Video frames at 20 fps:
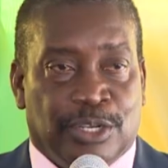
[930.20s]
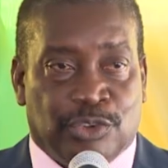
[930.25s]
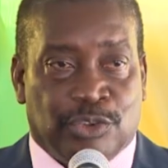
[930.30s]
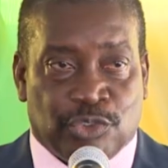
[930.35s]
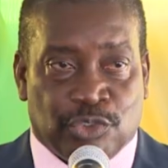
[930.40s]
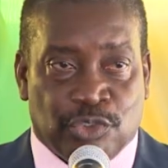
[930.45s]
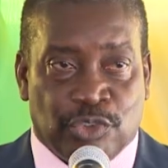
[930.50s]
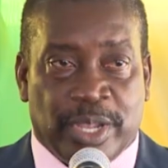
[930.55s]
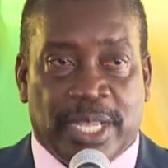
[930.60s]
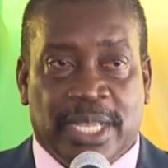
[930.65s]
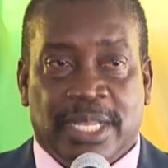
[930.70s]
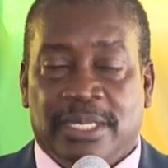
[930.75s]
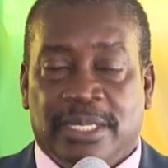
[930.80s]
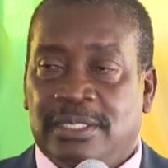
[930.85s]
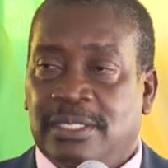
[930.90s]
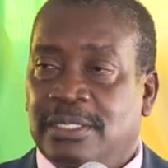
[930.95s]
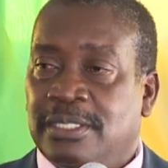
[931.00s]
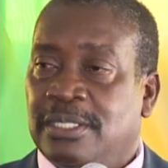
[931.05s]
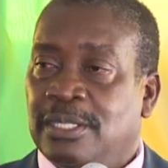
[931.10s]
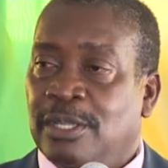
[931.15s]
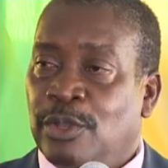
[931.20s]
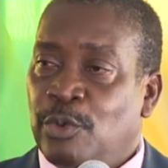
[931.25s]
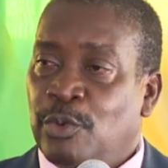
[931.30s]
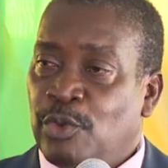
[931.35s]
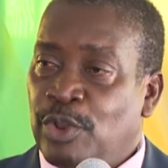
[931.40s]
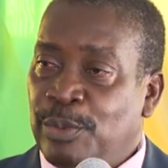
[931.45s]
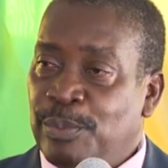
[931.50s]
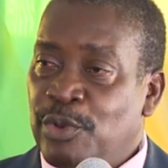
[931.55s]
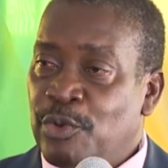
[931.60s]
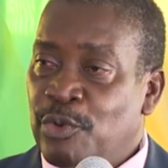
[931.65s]
The trains
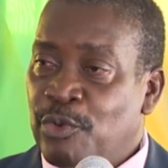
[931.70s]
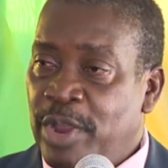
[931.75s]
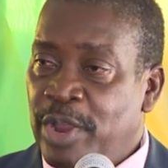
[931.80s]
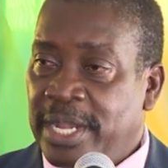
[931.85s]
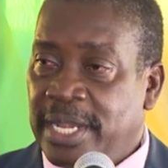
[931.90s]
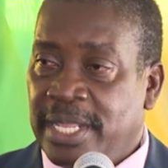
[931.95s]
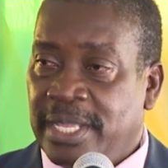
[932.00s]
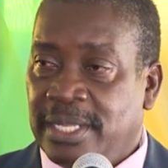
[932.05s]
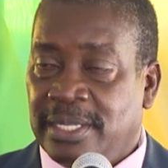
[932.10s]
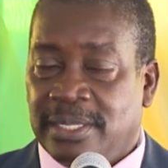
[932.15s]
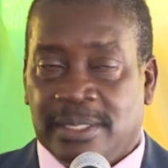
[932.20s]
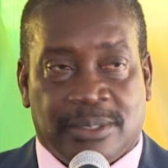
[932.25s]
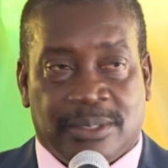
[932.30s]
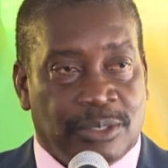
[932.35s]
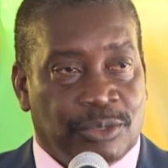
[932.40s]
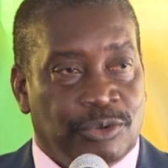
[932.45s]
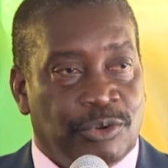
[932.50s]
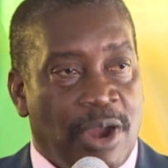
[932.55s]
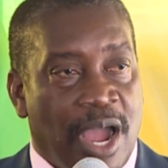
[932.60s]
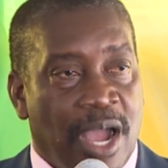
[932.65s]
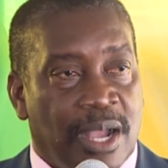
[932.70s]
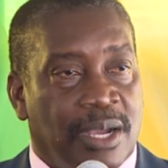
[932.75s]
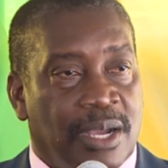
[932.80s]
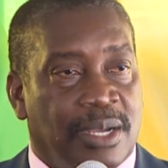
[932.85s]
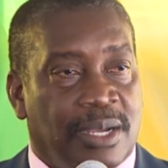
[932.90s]
will be ready to rock